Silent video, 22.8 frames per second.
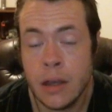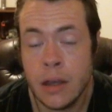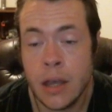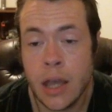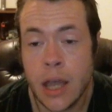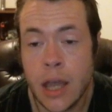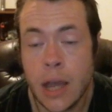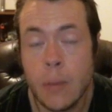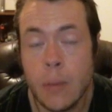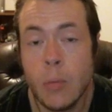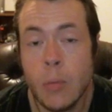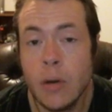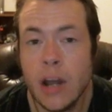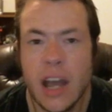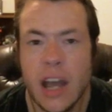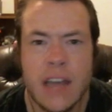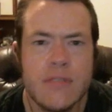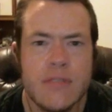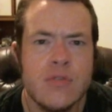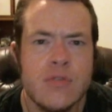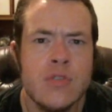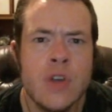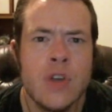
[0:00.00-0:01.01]
And what I
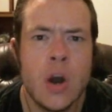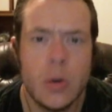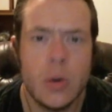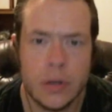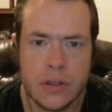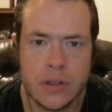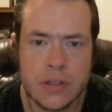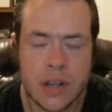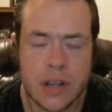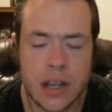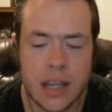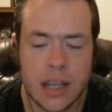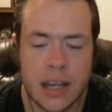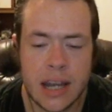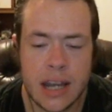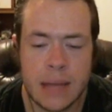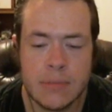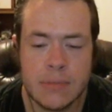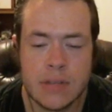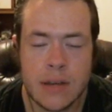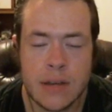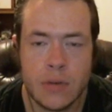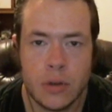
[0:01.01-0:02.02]
have noticed, and I can
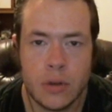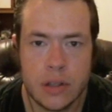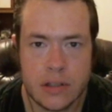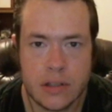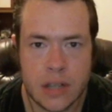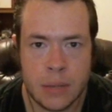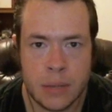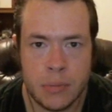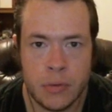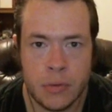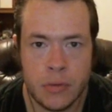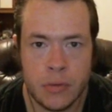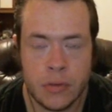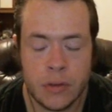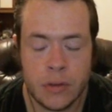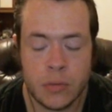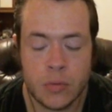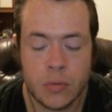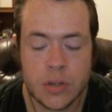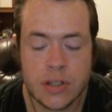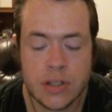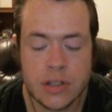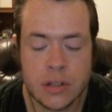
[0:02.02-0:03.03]
name several examples in
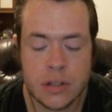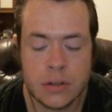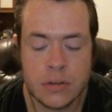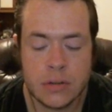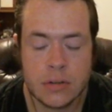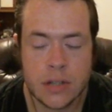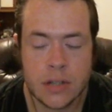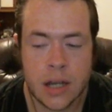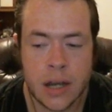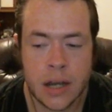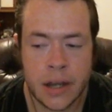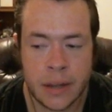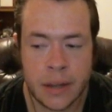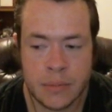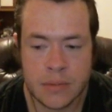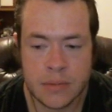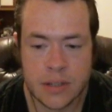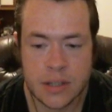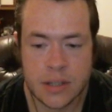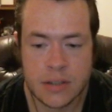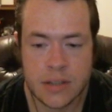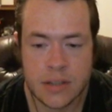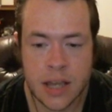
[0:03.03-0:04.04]
recent
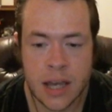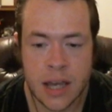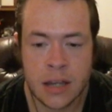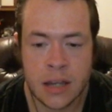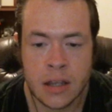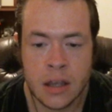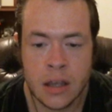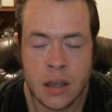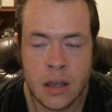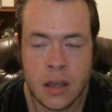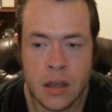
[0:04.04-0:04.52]
times, is that